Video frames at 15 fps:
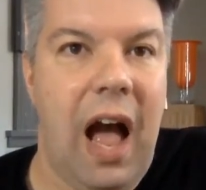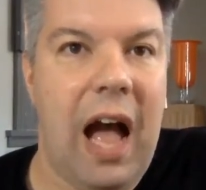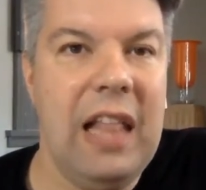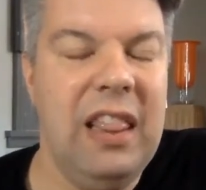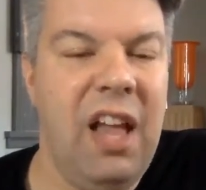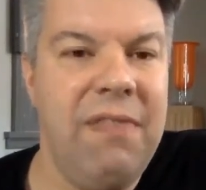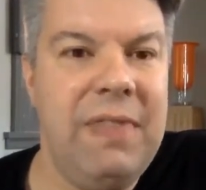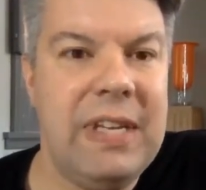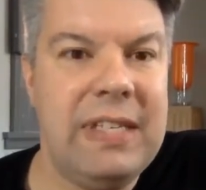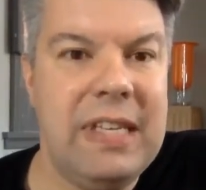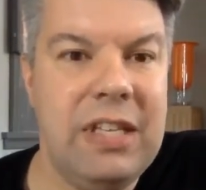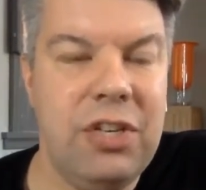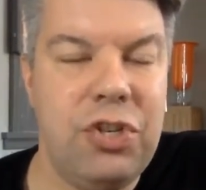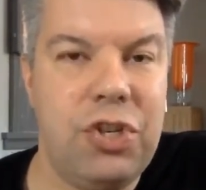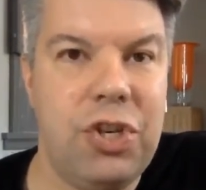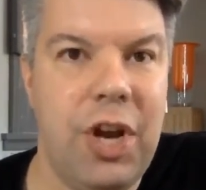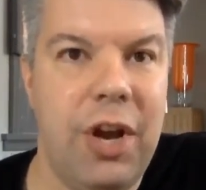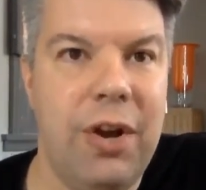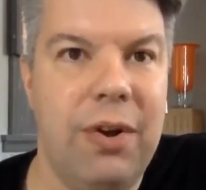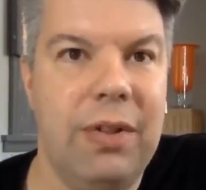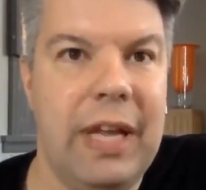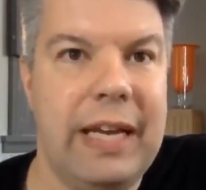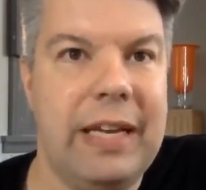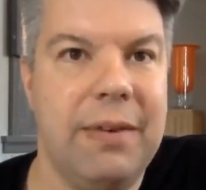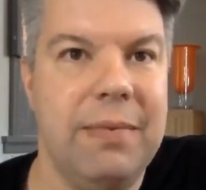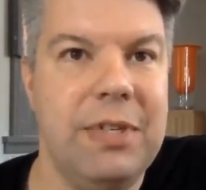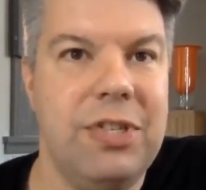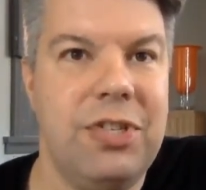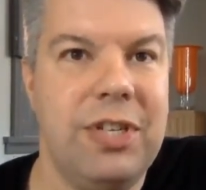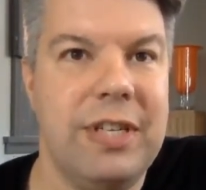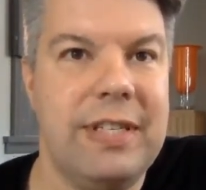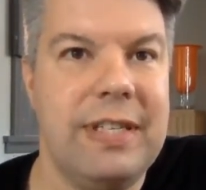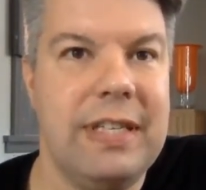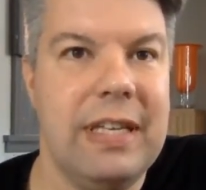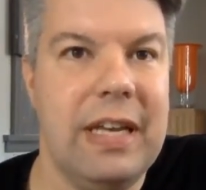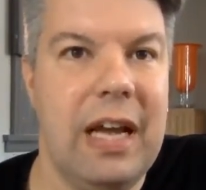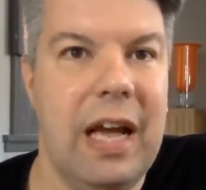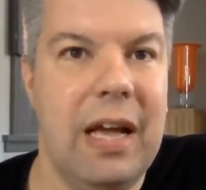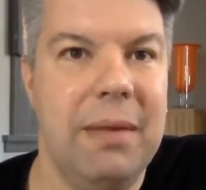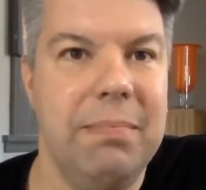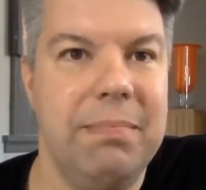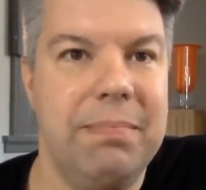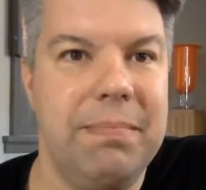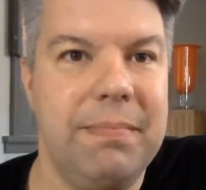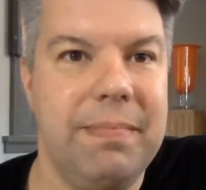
I love this in the show. Like it was just um,